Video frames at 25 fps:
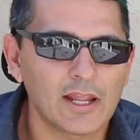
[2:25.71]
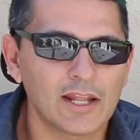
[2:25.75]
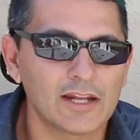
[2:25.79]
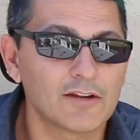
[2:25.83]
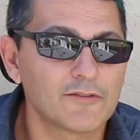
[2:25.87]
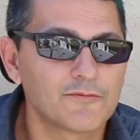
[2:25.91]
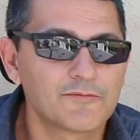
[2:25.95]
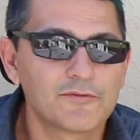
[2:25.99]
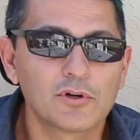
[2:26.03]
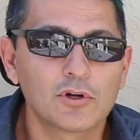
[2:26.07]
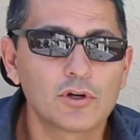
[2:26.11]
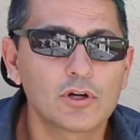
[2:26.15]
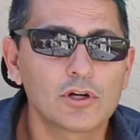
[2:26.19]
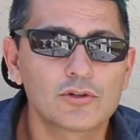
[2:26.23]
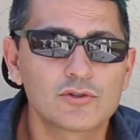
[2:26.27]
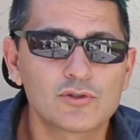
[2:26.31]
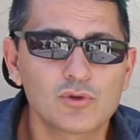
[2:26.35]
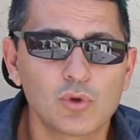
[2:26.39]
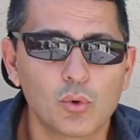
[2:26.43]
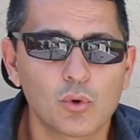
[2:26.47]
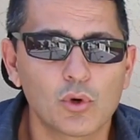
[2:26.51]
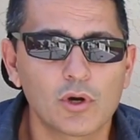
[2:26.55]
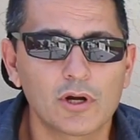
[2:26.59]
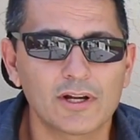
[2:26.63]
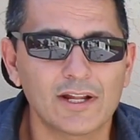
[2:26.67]
And if you're a
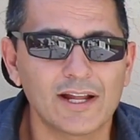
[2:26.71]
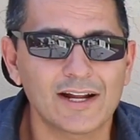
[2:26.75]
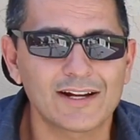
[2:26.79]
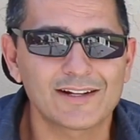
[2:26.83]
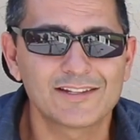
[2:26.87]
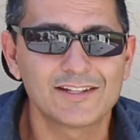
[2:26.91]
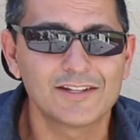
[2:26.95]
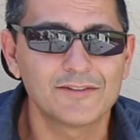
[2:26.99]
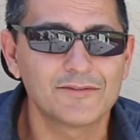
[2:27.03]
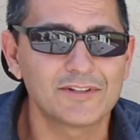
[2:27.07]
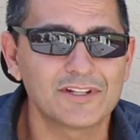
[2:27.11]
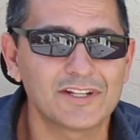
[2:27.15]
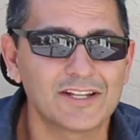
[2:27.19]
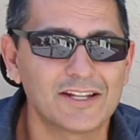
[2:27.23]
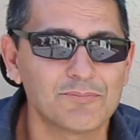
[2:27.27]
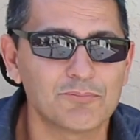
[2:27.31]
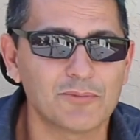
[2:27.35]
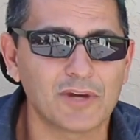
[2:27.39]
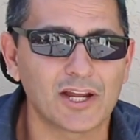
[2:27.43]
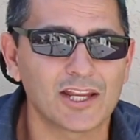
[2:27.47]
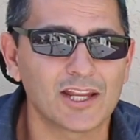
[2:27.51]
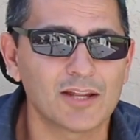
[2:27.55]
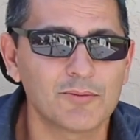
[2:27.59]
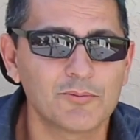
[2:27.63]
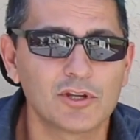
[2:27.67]
tour and activity in
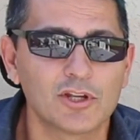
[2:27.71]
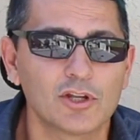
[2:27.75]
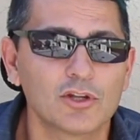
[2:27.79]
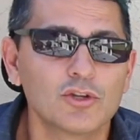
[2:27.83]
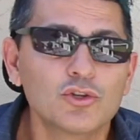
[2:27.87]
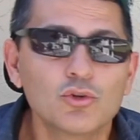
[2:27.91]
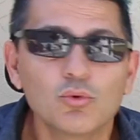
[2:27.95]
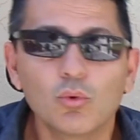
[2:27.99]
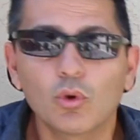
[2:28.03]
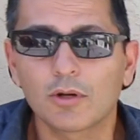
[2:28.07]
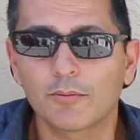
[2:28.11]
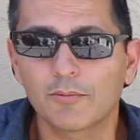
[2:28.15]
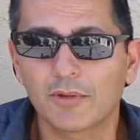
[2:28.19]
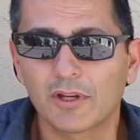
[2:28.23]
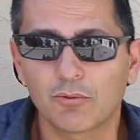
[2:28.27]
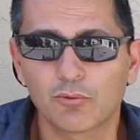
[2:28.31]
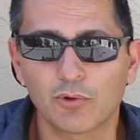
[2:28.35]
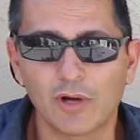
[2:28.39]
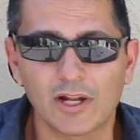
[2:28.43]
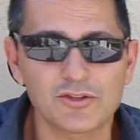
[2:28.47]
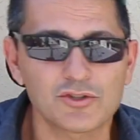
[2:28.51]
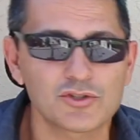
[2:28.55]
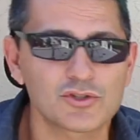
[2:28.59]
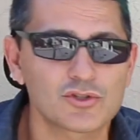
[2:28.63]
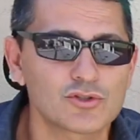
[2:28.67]
Miami and you want to be
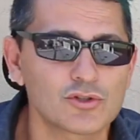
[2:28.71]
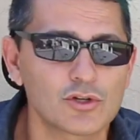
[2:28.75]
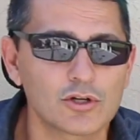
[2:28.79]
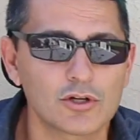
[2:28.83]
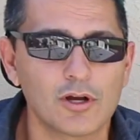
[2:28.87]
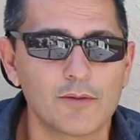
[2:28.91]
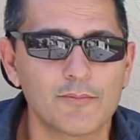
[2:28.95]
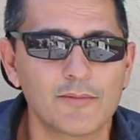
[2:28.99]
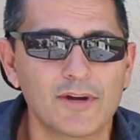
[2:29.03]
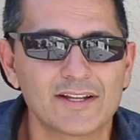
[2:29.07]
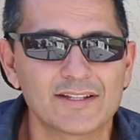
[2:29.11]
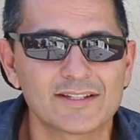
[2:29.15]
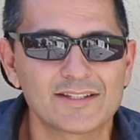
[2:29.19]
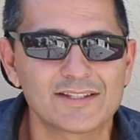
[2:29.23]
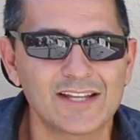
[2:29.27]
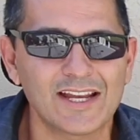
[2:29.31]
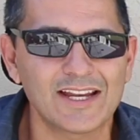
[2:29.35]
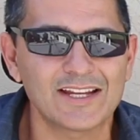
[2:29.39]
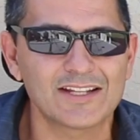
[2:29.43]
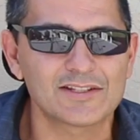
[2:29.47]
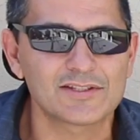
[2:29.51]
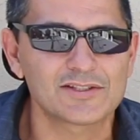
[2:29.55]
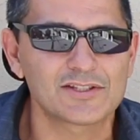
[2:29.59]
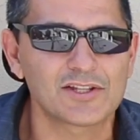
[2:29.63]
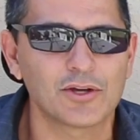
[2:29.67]
registered on my
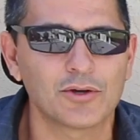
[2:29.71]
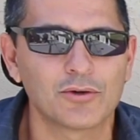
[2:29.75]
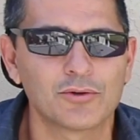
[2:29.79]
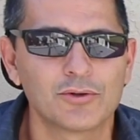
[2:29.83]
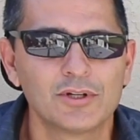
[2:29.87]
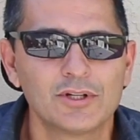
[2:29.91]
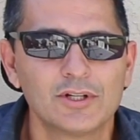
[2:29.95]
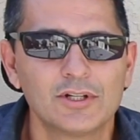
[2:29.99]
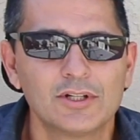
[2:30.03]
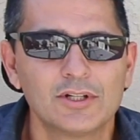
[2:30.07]
site, so